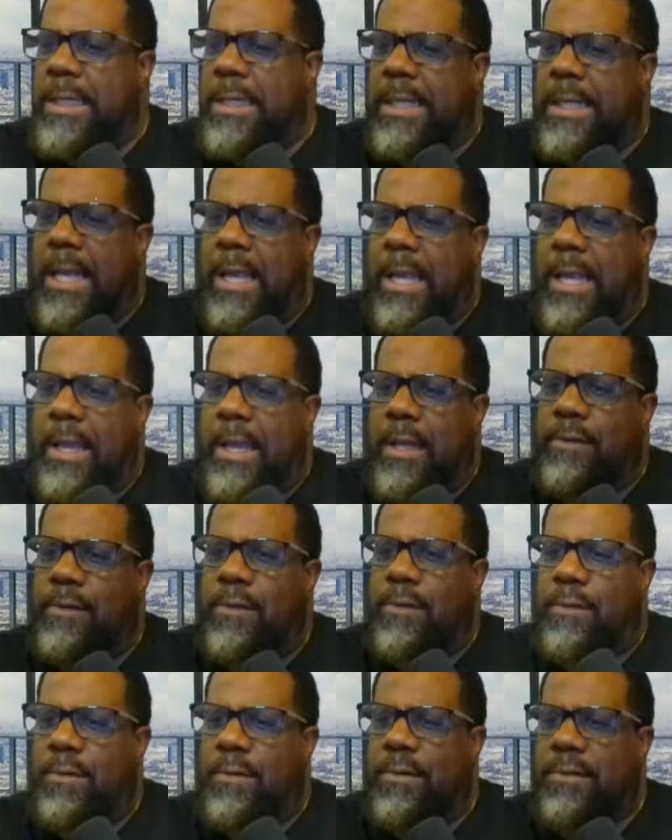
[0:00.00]
nine. So
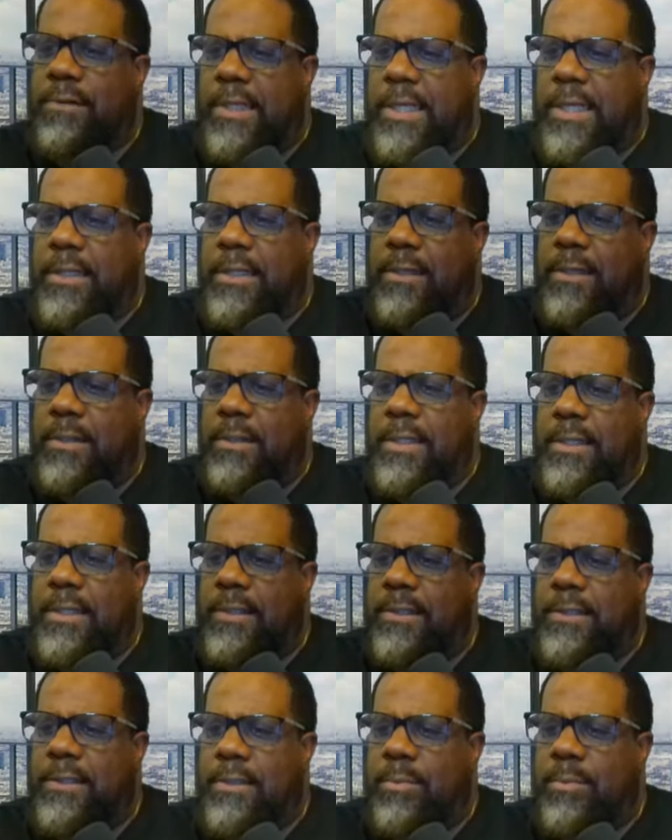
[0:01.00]
it looks like there is
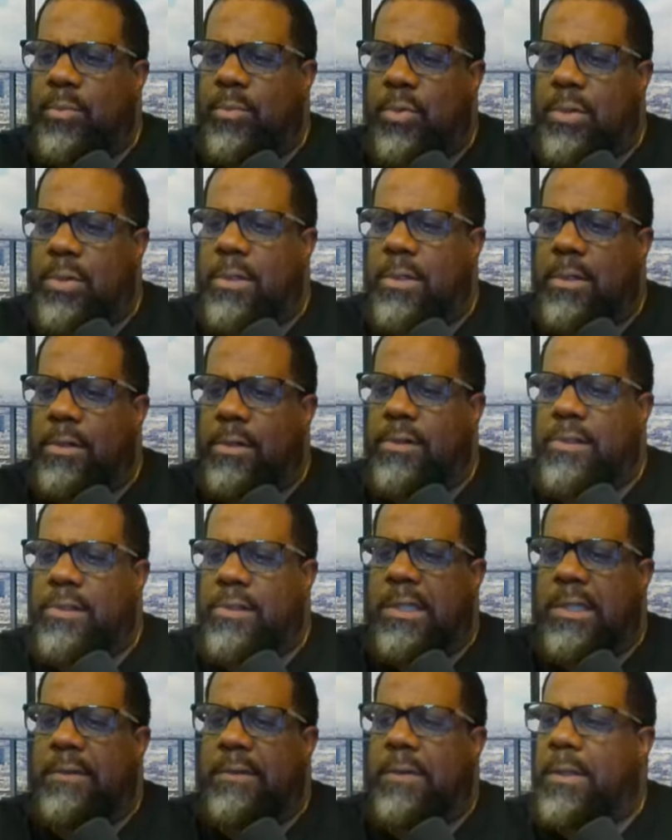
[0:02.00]
some more
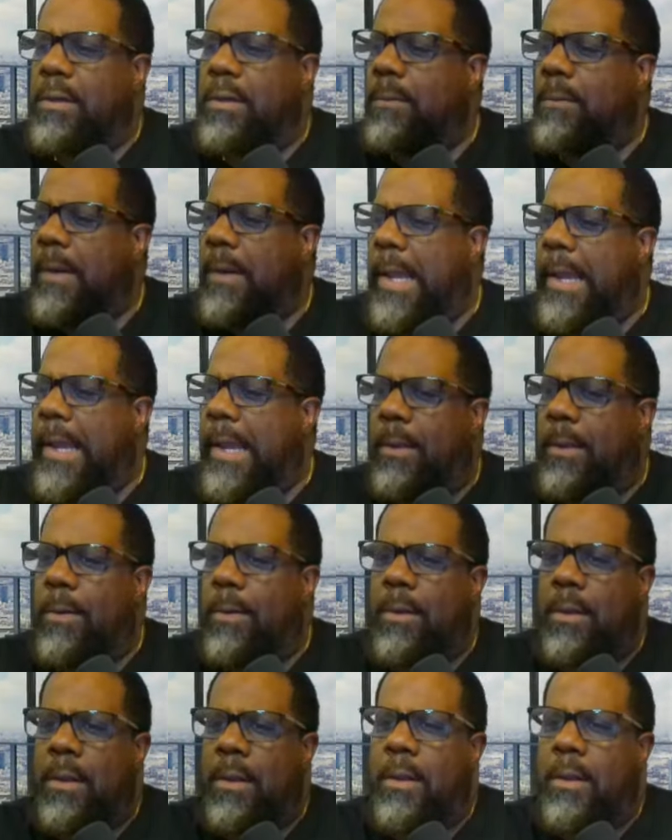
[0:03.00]
shuffling around.
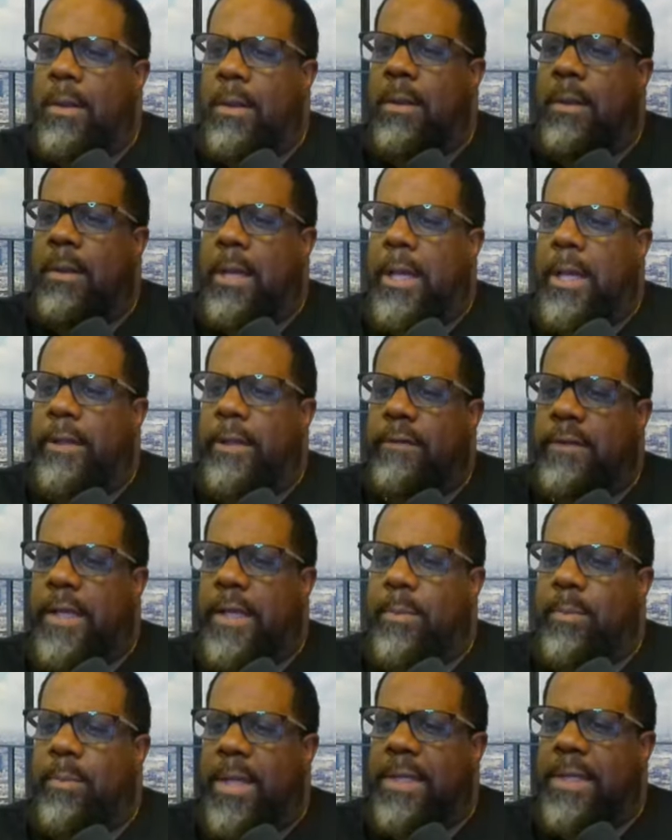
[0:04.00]
It looks like
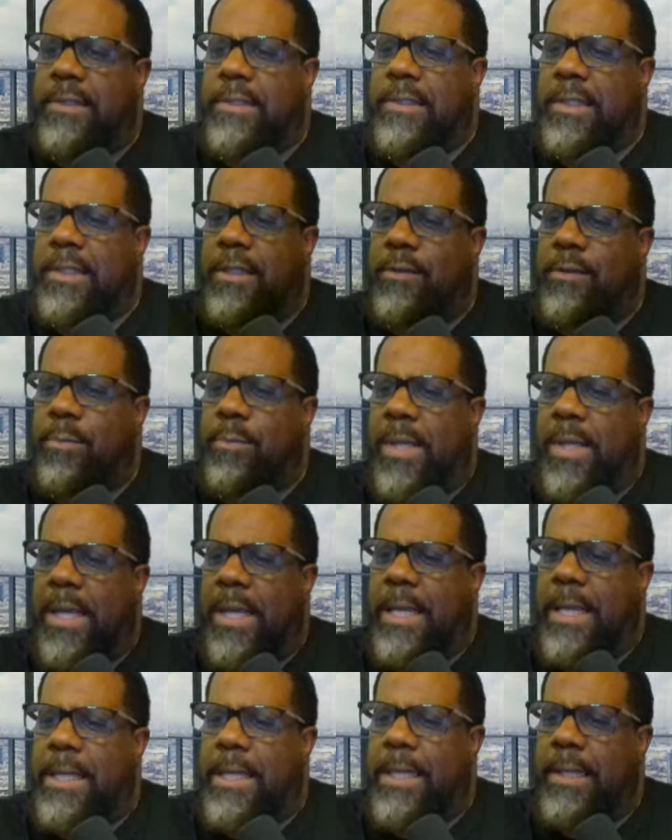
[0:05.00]
Mexi is
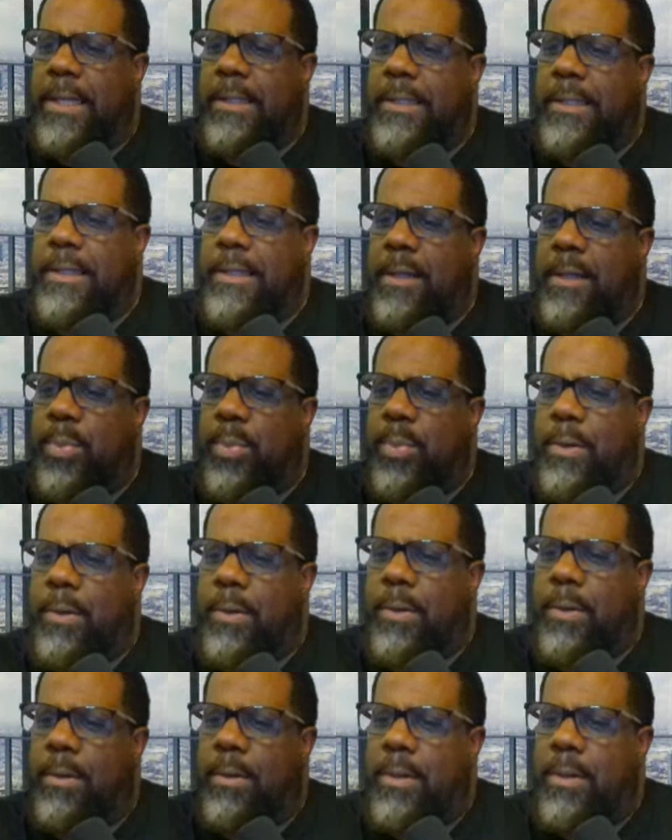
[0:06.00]
buying in
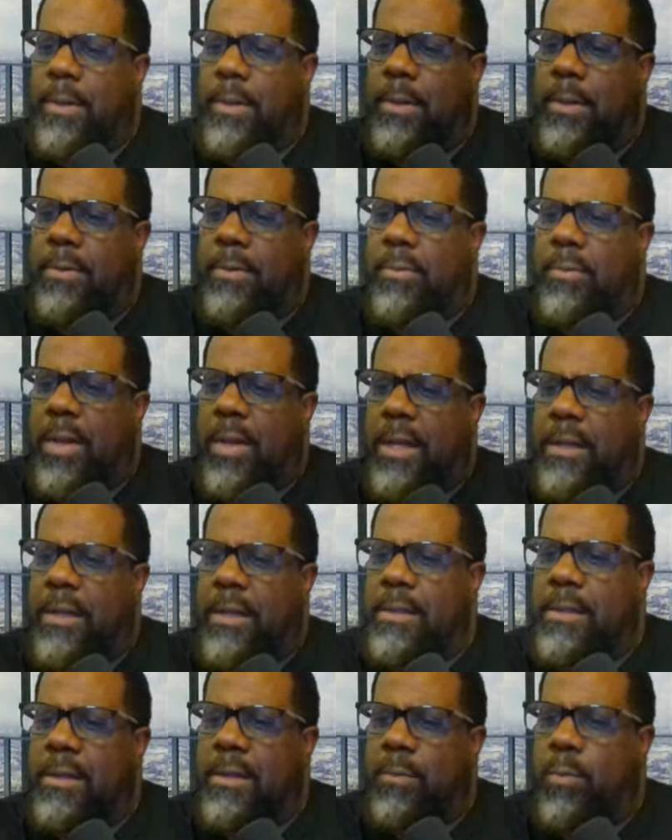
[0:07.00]
deeper, and
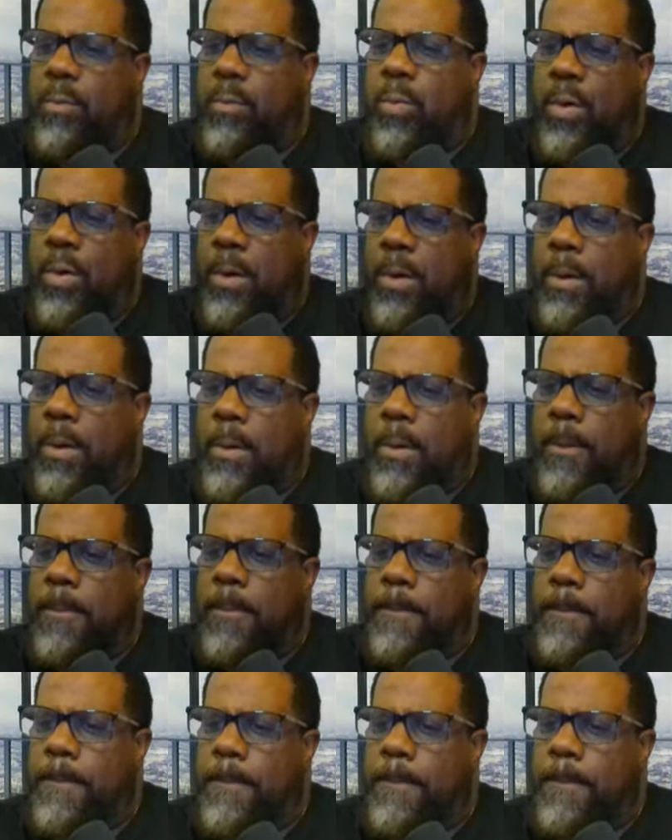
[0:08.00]
there were